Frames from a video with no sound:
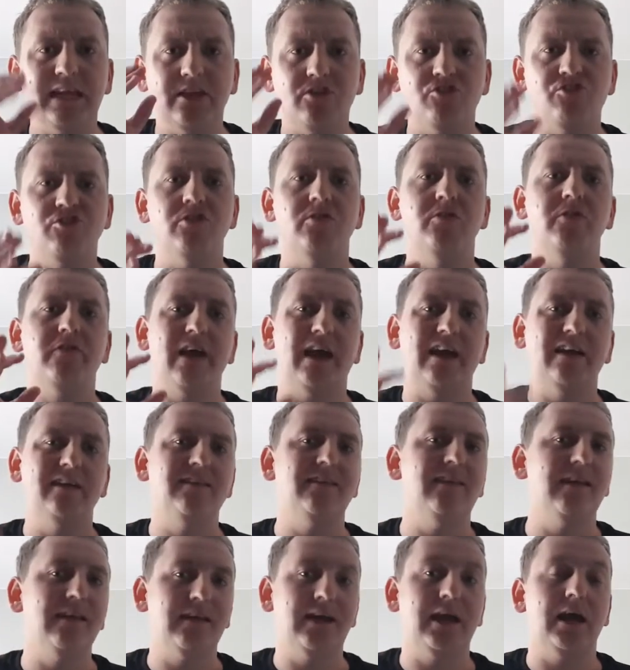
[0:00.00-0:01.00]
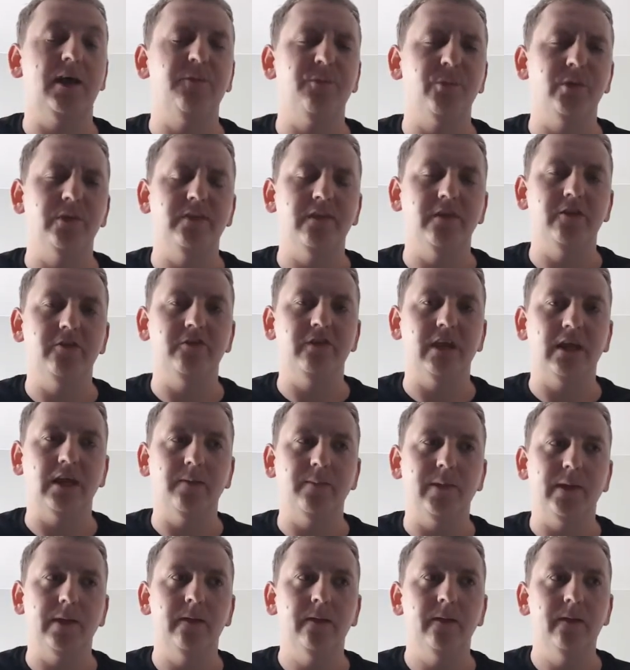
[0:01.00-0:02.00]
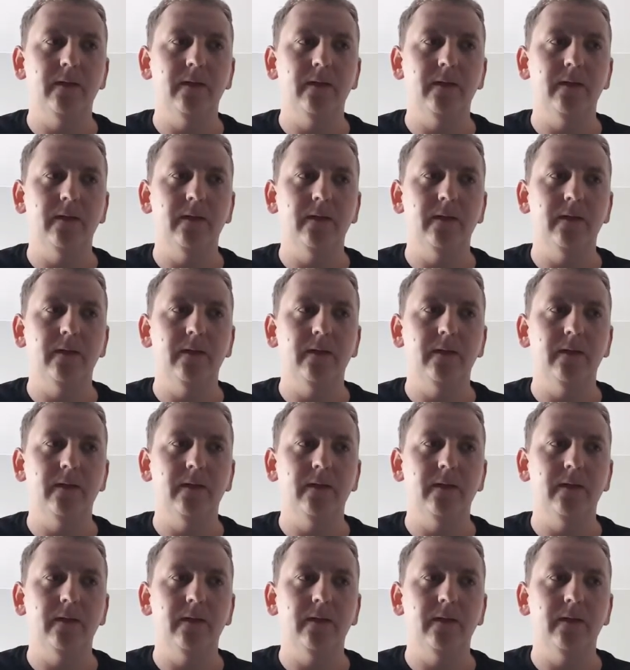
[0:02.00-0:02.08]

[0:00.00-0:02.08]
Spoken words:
issues that I did have with this saber,